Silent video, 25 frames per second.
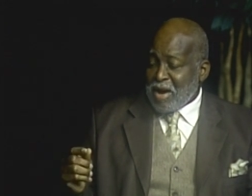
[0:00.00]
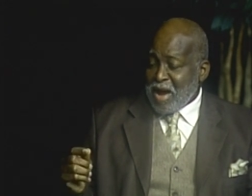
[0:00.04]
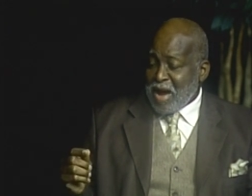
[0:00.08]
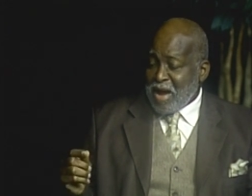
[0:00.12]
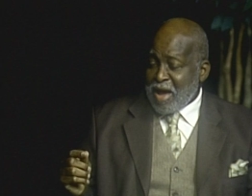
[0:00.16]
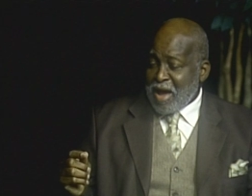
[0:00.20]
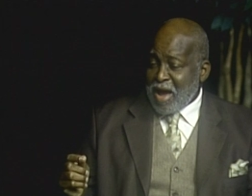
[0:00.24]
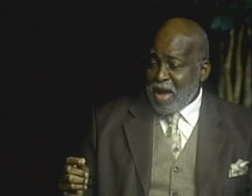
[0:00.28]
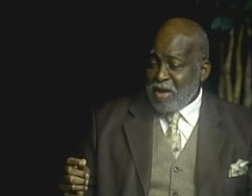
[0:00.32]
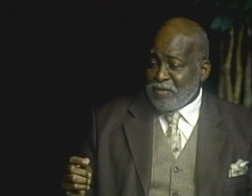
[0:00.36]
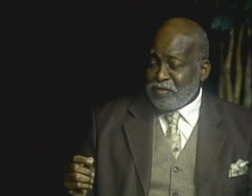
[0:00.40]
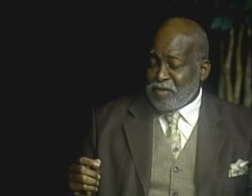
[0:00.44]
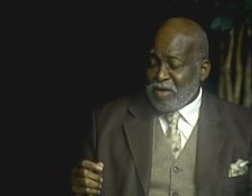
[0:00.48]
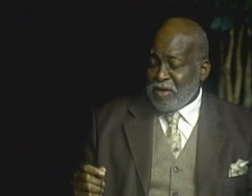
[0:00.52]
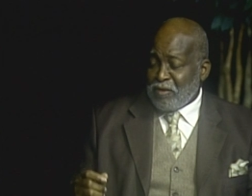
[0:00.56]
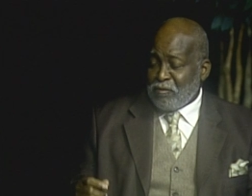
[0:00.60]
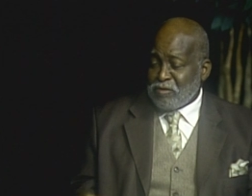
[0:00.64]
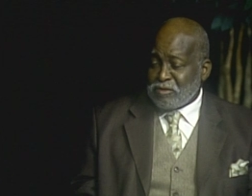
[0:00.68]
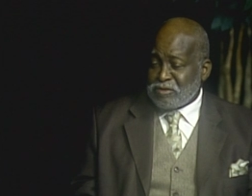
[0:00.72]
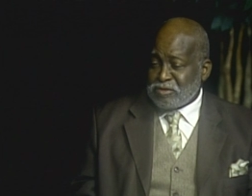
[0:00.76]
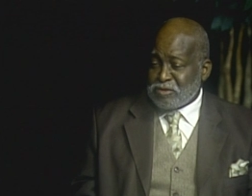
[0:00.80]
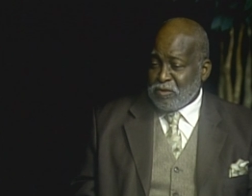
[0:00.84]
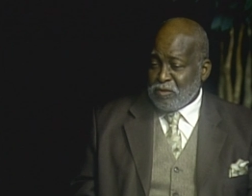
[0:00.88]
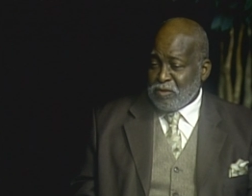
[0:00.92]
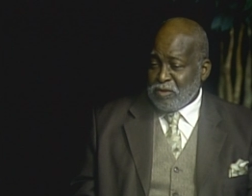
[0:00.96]
I, I, think
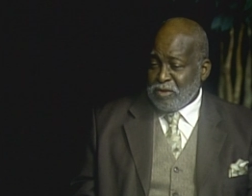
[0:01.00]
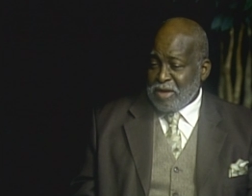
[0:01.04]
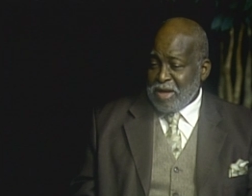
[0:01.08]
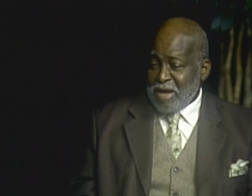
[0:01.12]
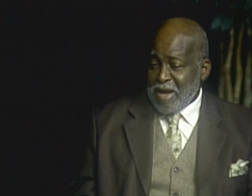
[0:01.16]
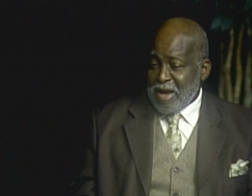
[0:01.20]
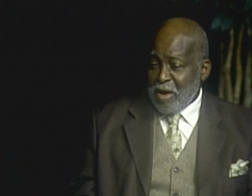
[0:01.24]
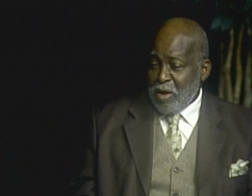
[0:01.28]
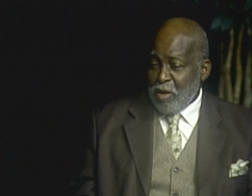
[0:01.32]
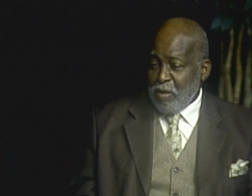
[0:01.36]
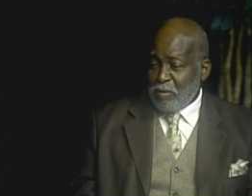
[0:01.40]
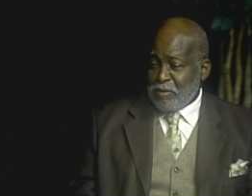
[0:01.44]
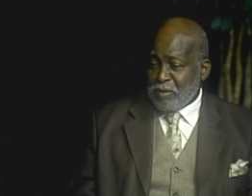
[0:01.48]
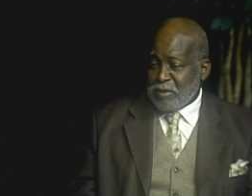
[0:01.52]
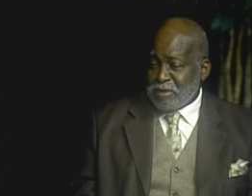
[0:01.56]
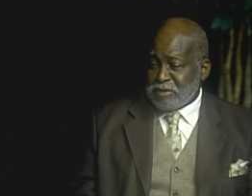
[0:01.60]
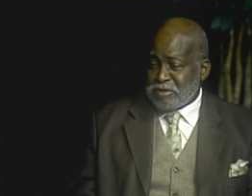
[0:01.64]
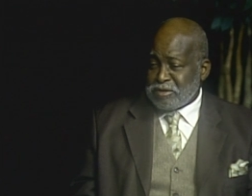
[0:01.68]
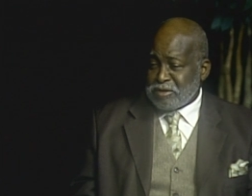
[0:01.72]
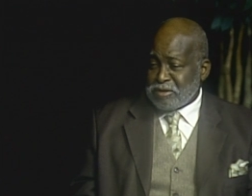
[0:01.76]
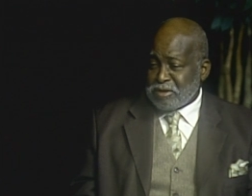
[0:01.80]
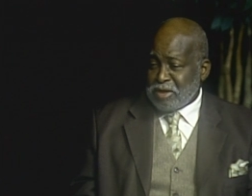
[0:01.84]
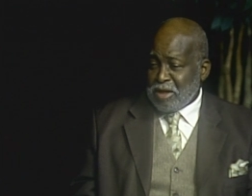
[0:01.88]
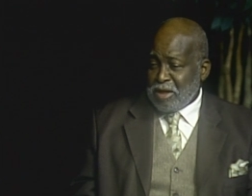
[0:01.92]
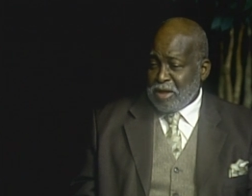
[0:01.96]
what's going to help
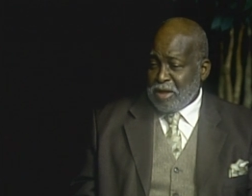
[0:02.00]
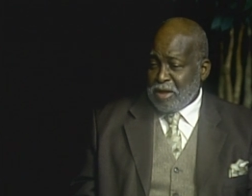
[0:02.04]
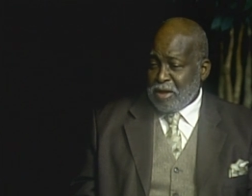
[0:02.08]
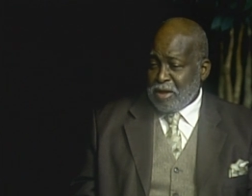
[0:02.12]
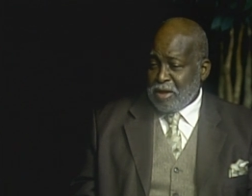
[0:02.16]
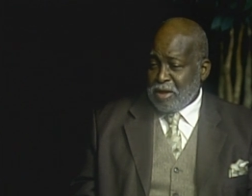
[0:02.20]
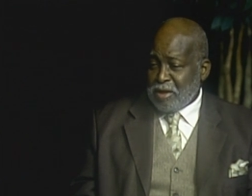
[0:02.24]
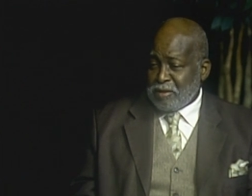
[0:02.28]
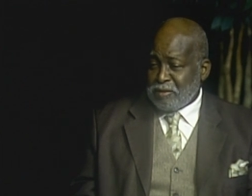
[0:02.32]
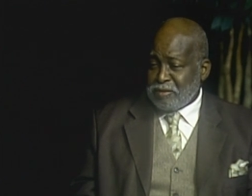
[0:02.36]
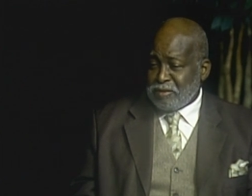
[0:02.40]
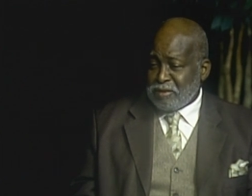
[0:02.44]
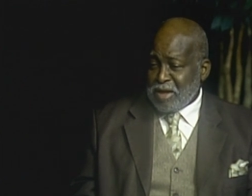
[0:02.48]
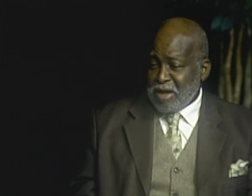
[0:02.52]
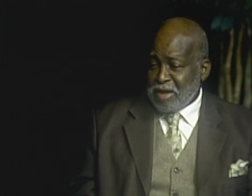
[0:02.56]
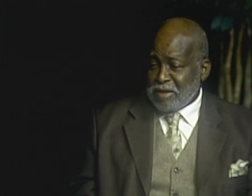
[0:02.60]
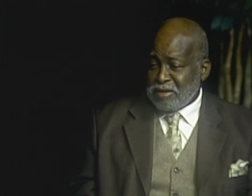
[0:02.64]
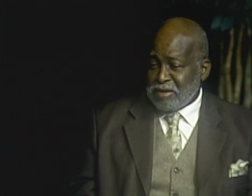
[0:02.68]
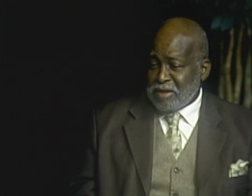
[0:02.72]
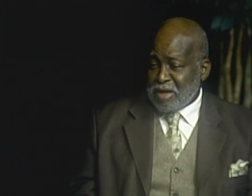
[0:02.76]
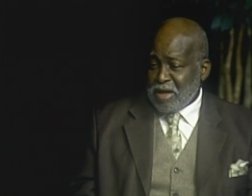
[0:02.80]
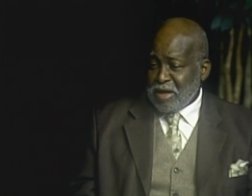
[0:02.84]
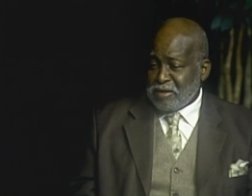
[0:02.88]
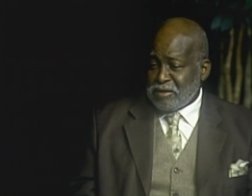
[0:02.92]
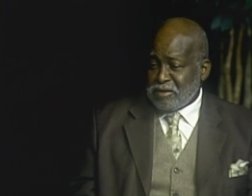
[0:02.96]
us that,
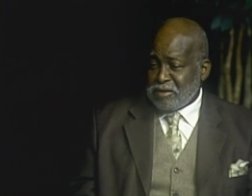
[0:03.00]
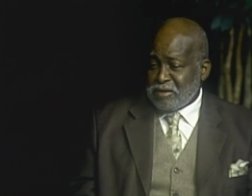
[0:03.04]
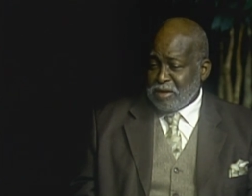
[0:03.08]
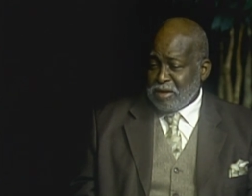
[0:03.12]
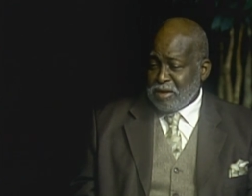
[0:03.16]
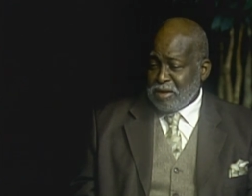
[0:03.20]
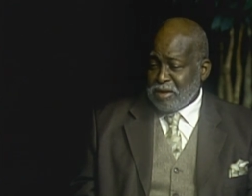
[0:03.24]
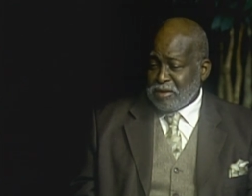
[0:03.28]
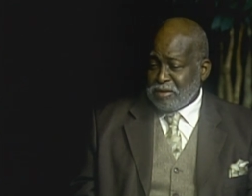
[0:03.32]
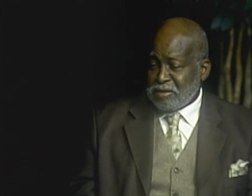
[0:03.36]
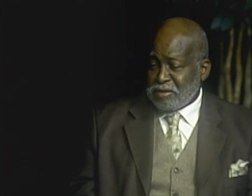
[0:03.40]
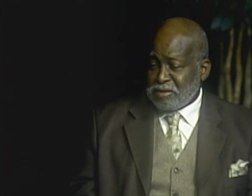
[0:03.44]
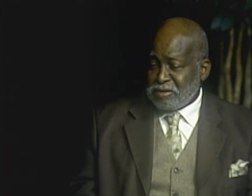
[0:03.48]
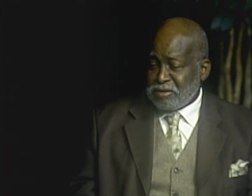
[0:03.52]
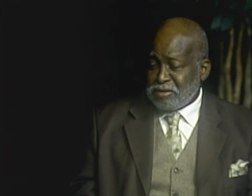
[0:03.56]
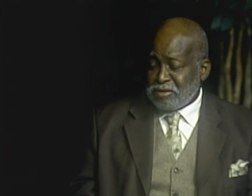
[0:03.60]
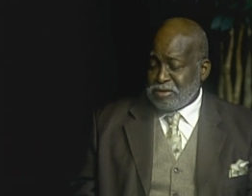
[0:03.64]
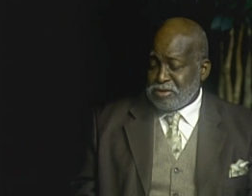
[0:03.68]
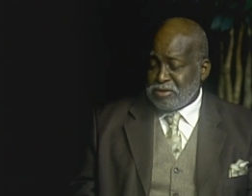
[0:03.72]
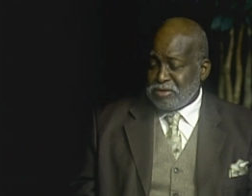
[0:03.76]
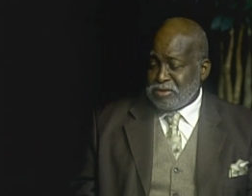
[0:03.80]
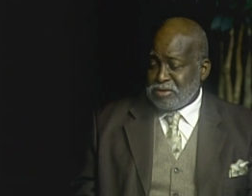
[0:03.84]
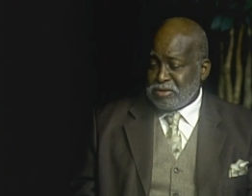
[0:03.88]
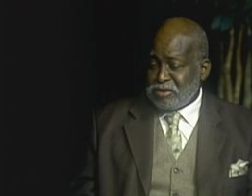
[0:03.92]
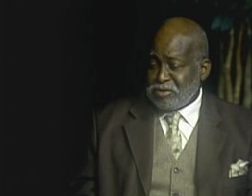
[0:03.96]
that
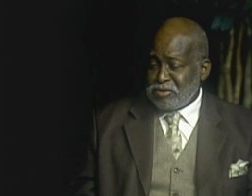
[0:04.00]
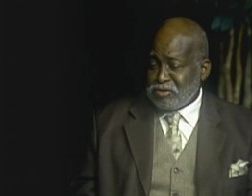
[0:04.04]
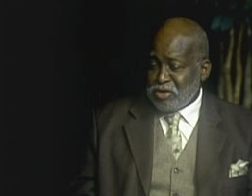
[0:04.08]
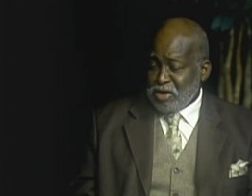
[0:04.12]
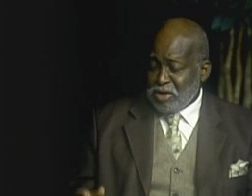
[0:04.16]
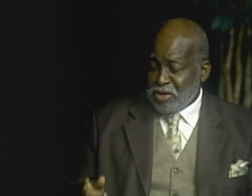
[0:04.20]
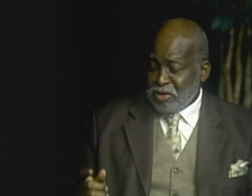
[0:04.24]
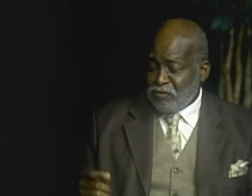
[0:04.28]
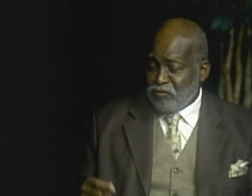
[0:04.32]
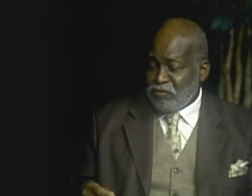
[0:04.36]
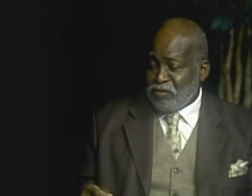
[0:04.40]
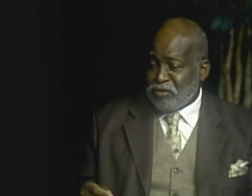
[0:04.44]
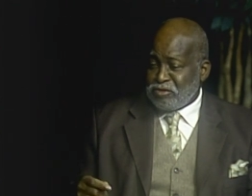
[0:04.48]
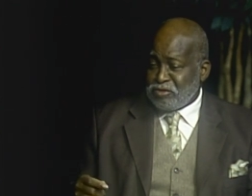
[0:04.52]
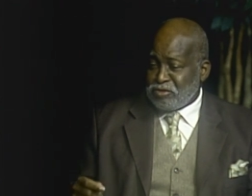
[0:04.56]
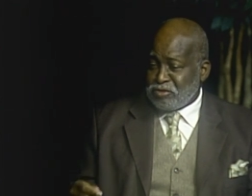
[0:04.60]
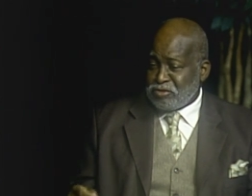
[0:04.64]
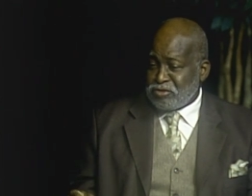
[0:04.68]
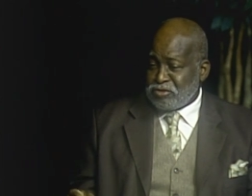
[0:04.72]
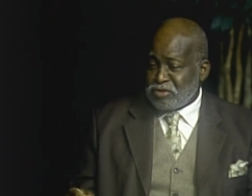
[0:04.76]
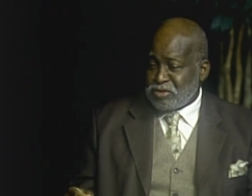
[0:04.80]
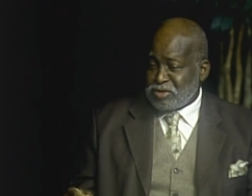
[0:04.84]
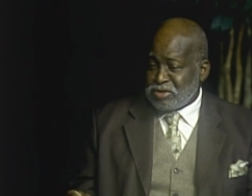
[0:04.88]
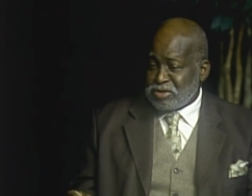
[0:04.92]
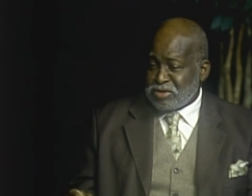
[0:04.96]
to
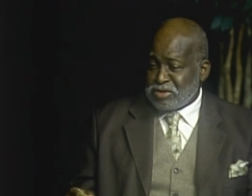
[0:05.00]
individuals